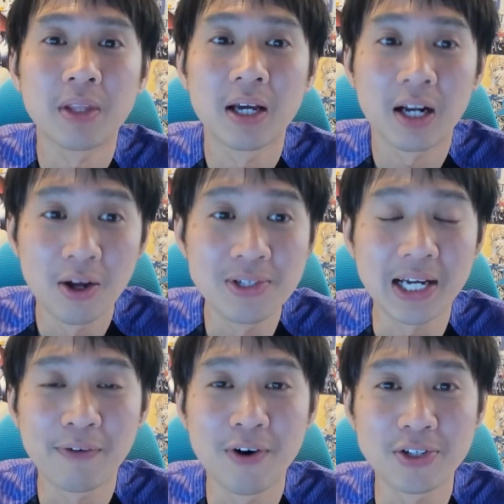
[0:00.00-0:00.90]
Close it at
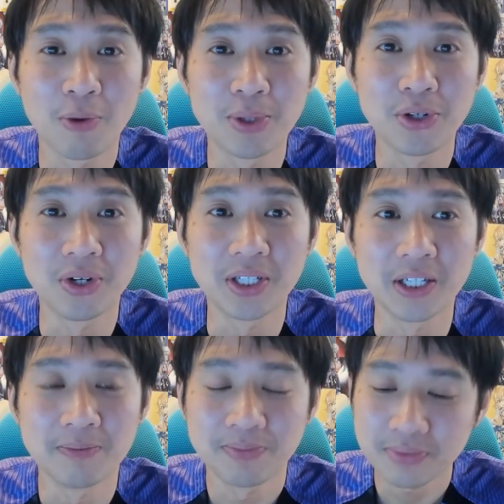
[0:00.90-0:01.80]
the first opportunity.
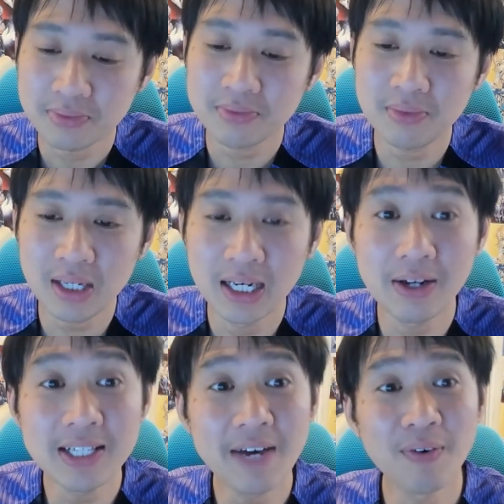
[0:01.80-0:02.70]
Now
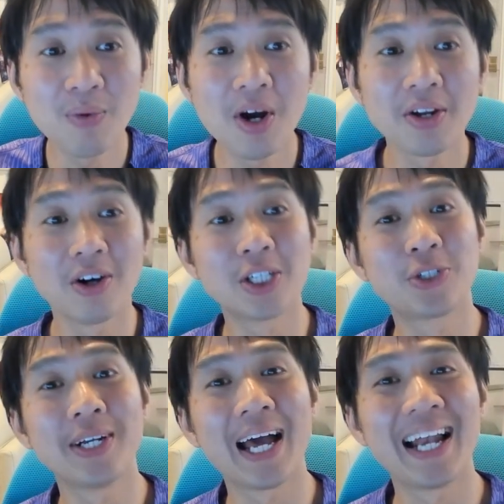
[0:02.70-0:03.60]
let's have a word on
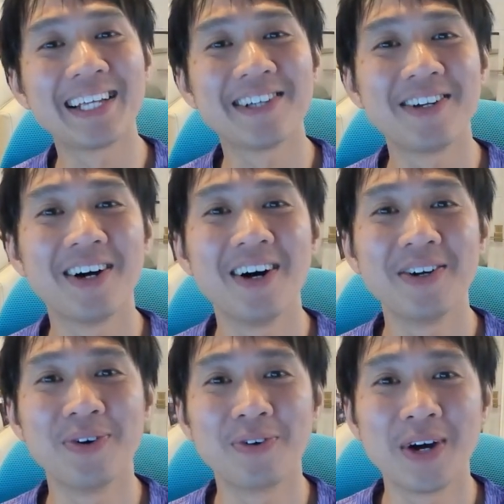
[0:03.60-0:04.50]
Trent
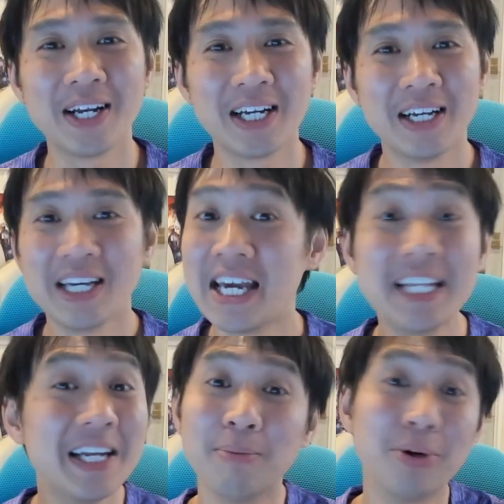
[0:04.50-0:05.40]
Alexander-Arnold, right? He
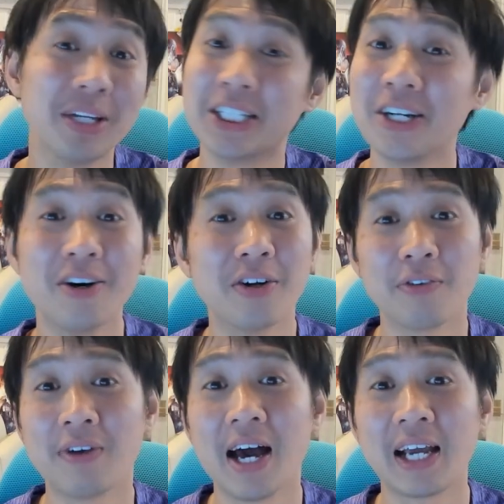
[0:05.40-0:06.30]
didn't put the shirt on the
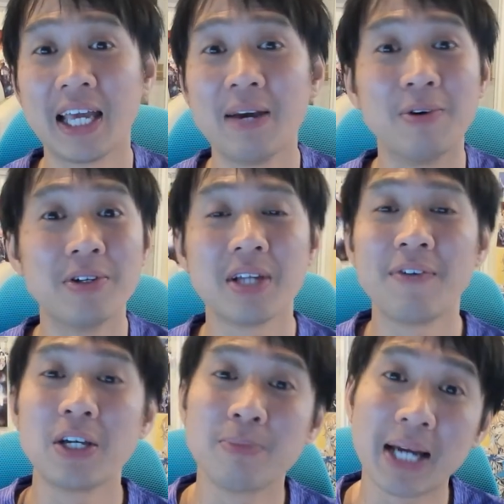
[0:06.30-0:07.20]
flag. I think it was
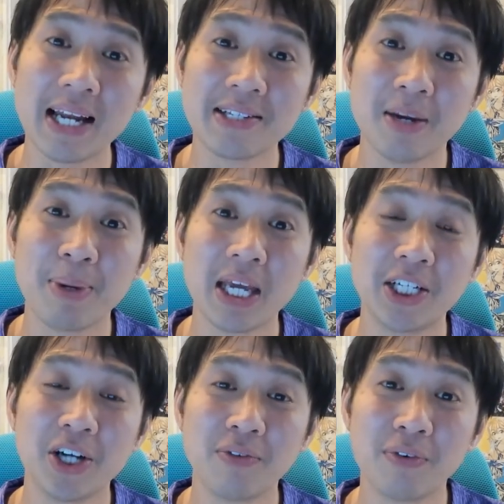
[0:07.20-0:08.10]
McAllister picking his
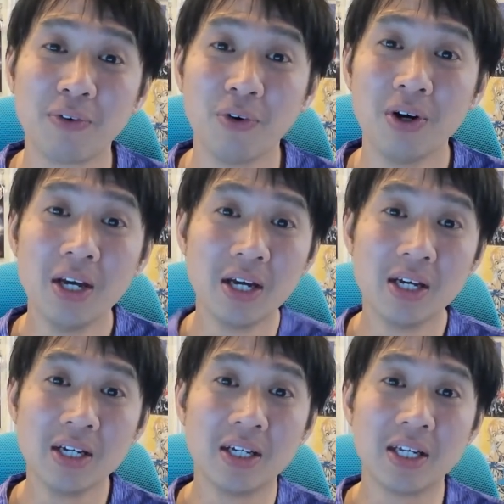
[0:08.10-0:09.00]
shirt off the floor.
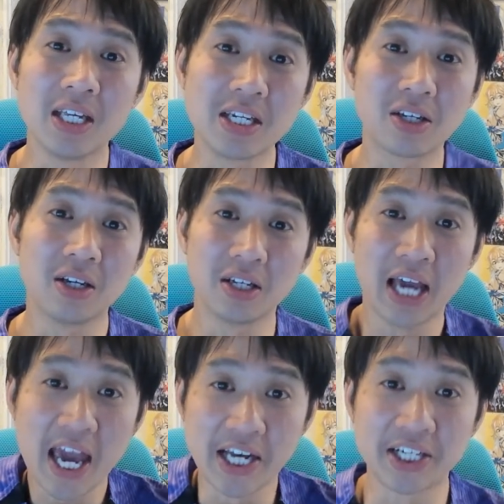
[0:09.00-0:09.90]
He's
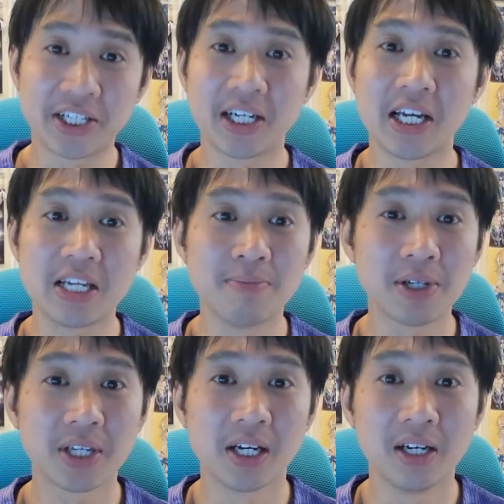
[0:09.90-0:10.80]
hench, he's
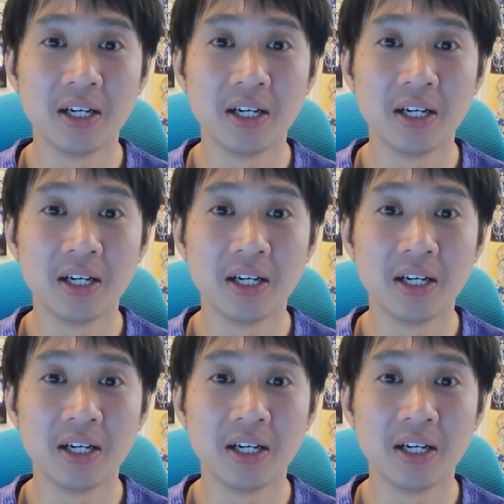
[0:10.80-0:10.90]
muscular.